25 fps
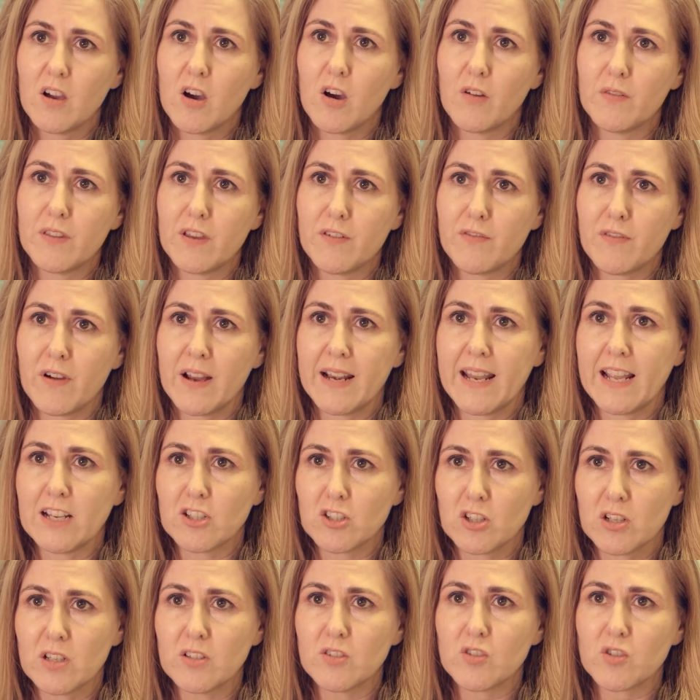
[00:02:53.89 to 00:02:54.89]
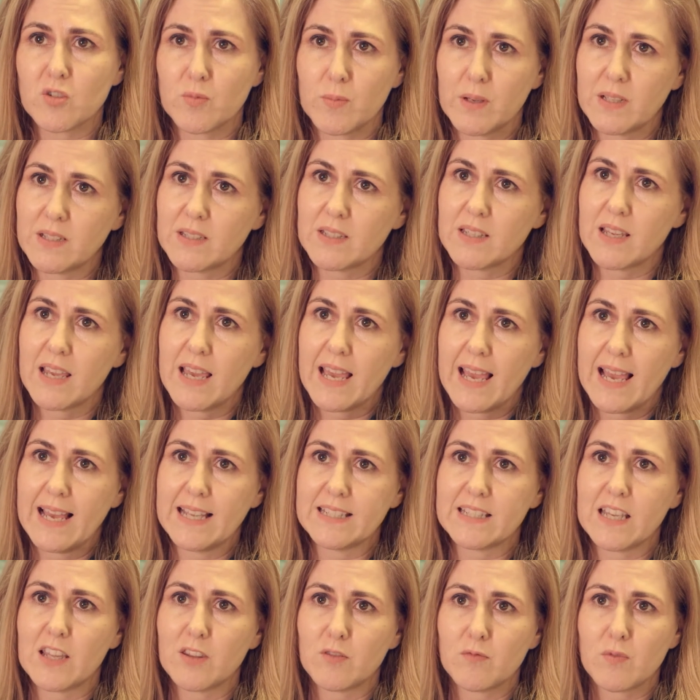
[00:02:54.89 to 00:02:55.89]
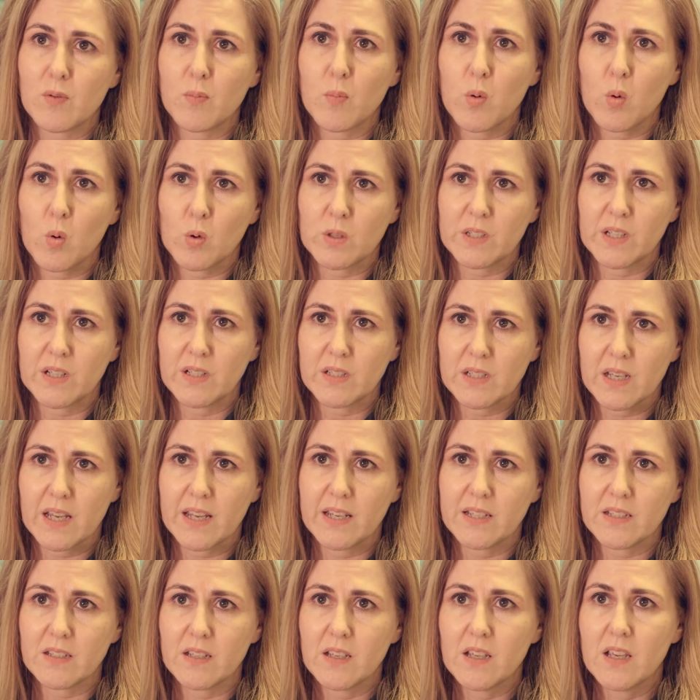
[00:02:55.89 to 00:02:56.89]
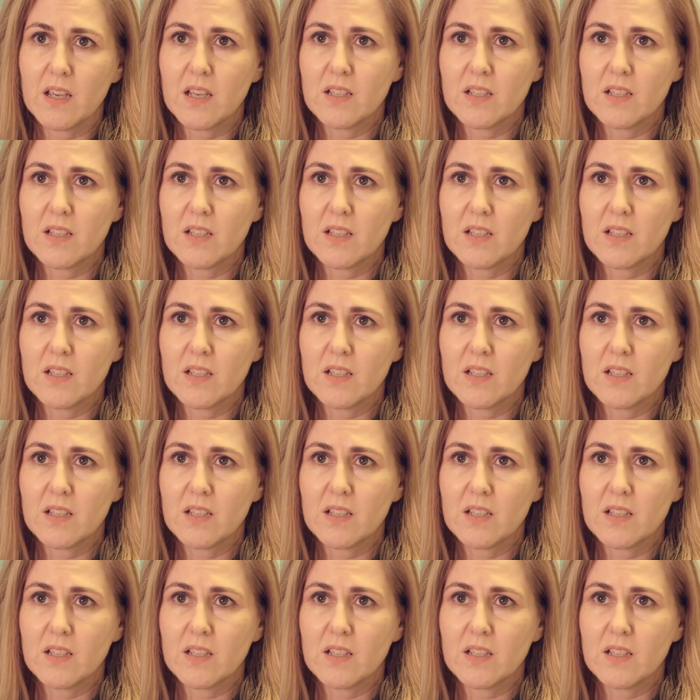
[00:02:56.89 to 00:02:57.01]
of their financial instruments as at the reporting date.